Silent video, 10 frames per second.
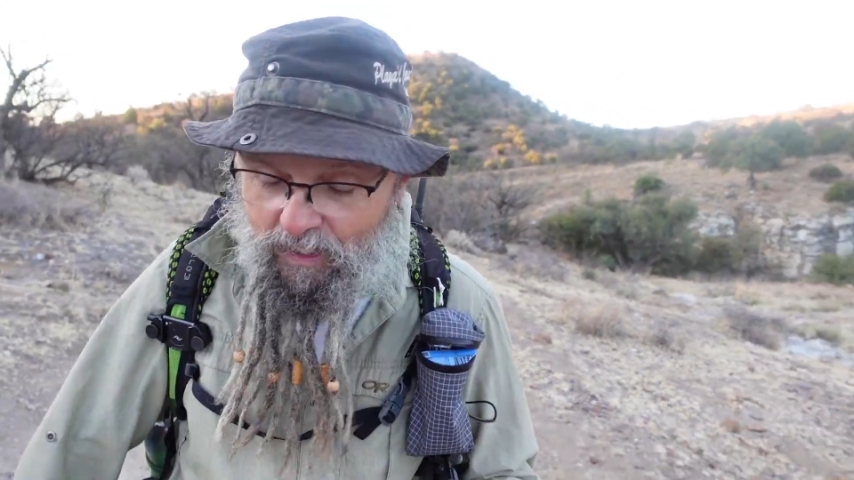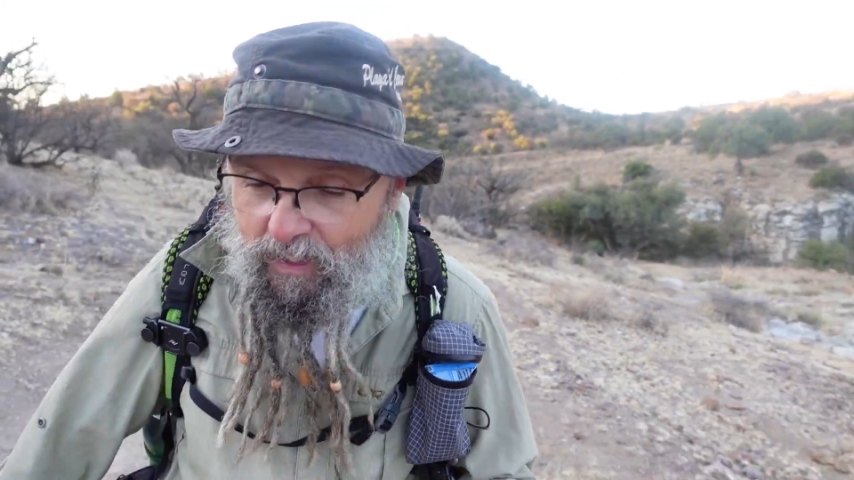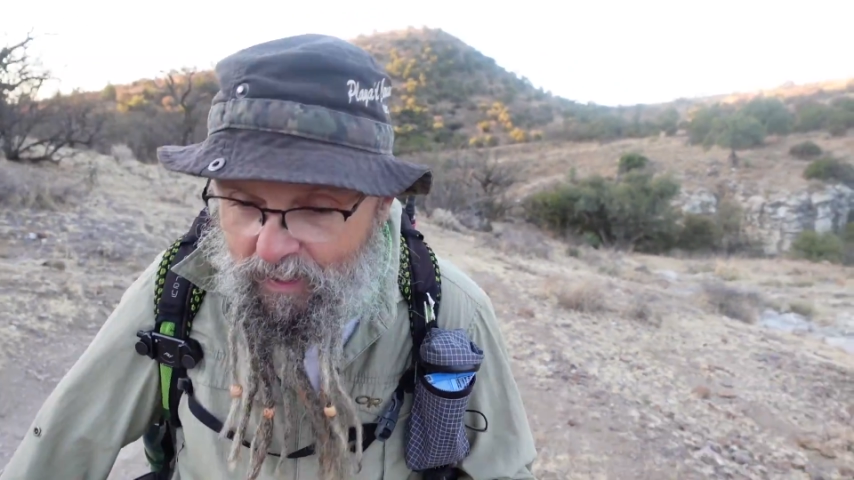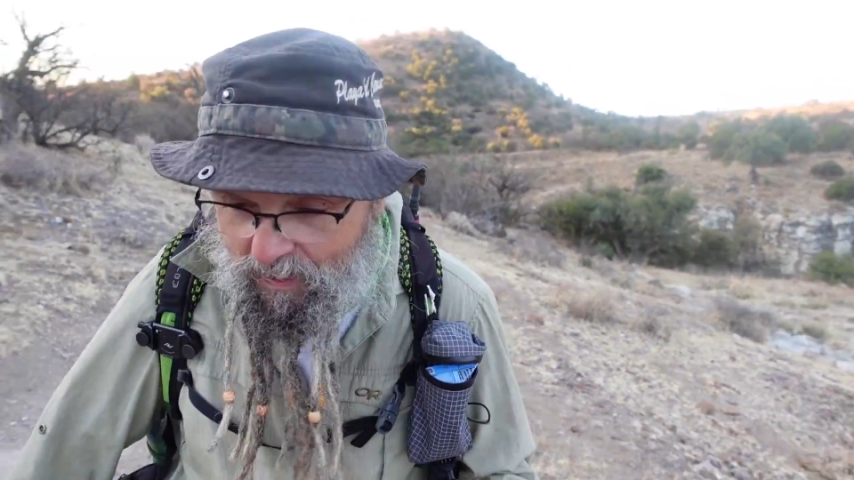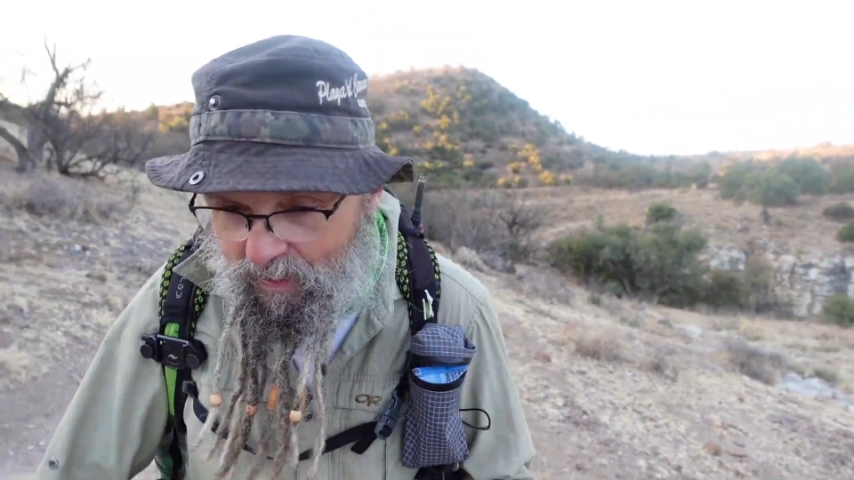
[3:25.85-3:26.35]

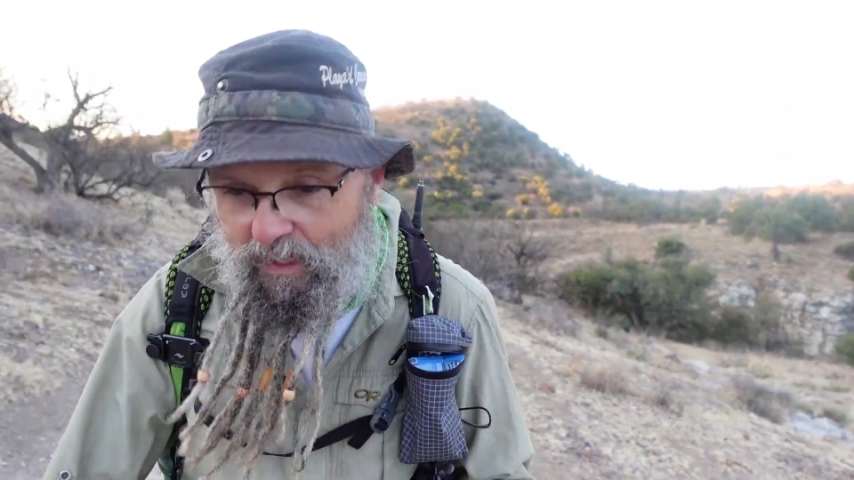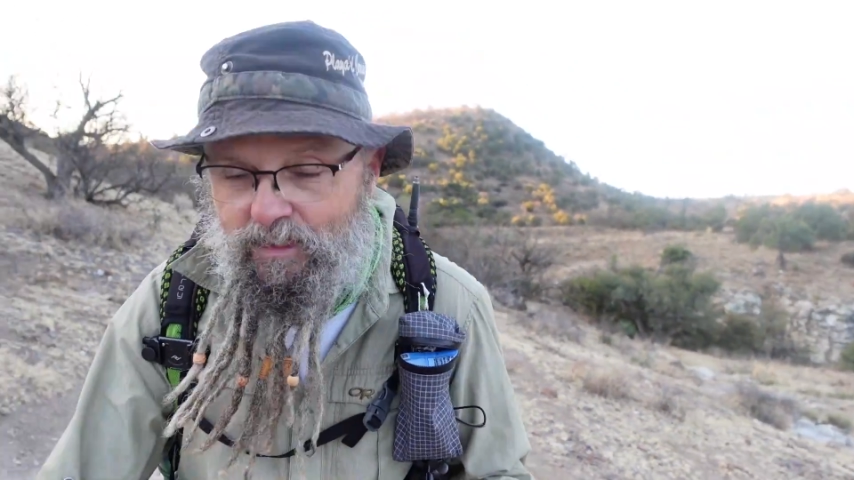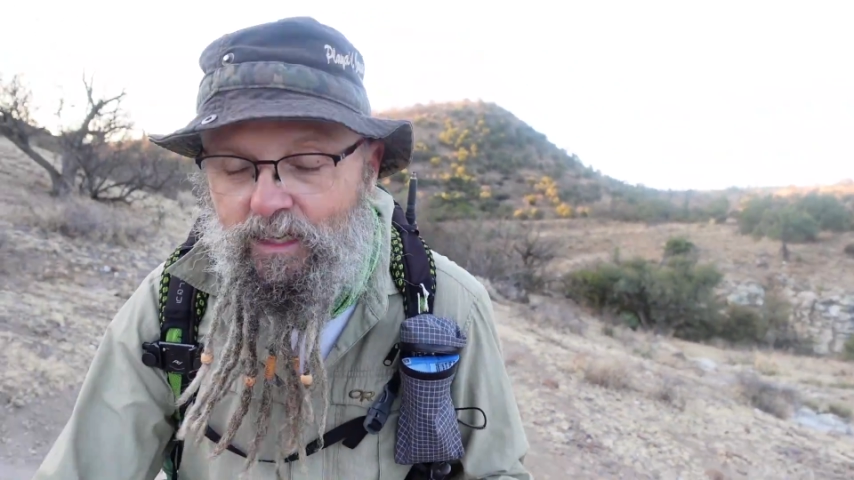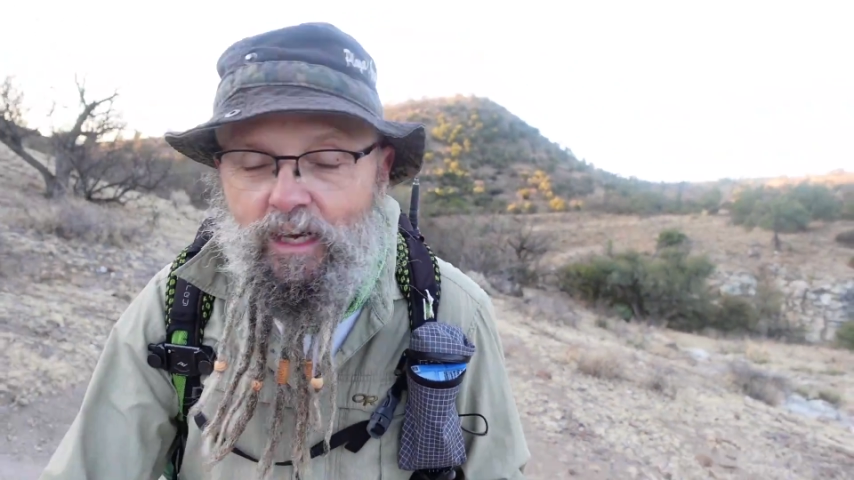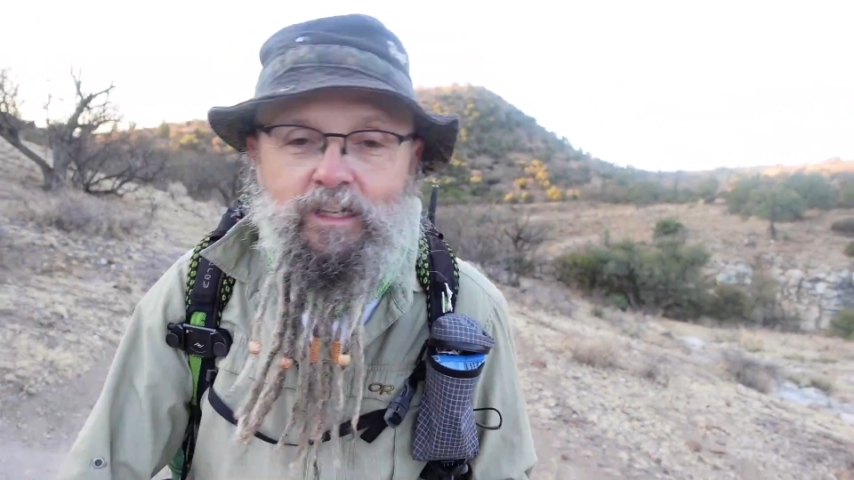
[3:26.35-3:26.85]
need any
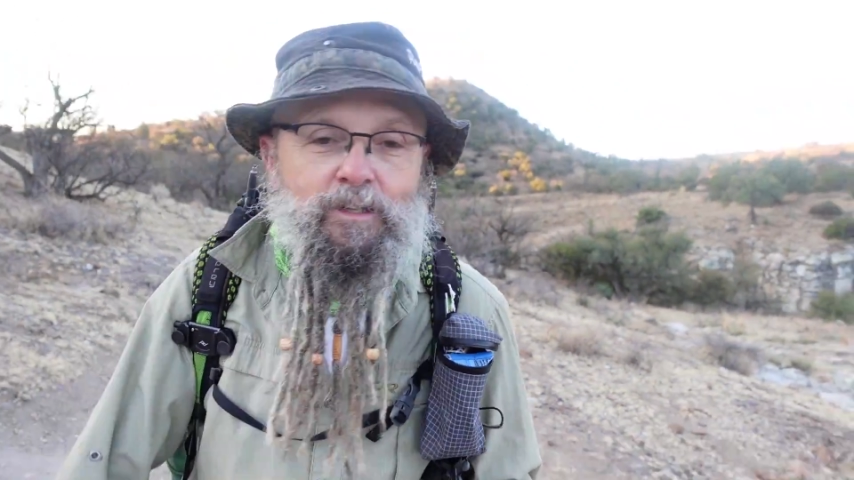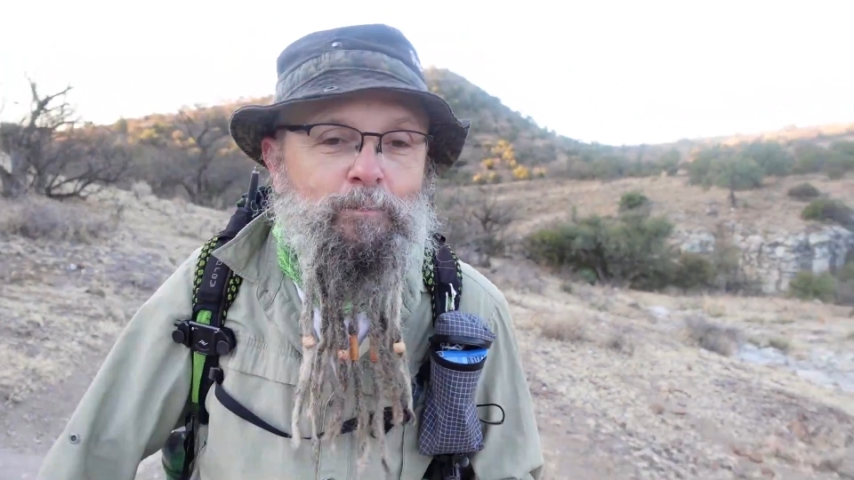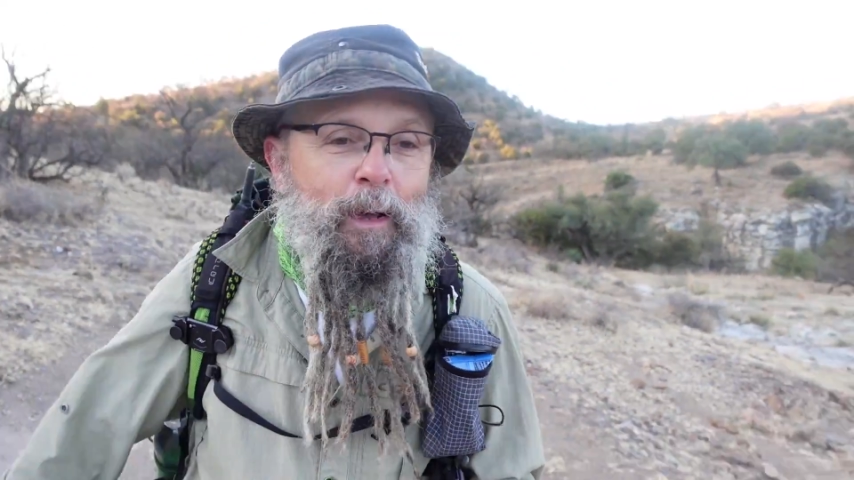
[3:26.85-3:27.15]
because I got some